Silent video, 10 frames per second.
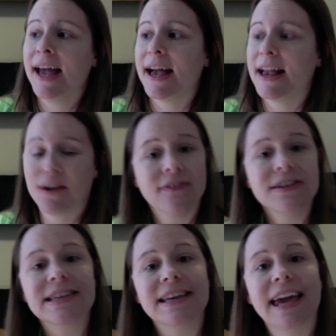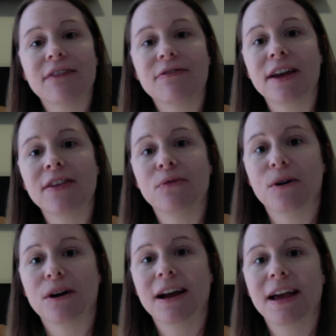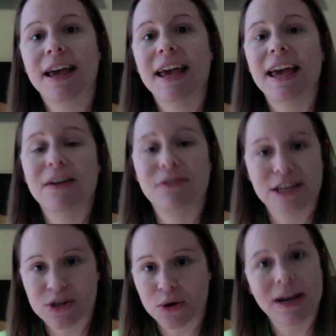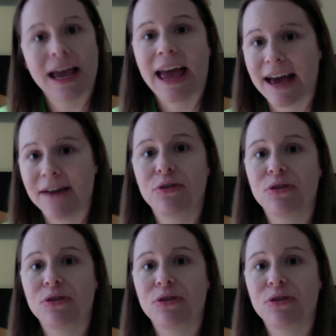And you obviously can't fight in the war if you don't have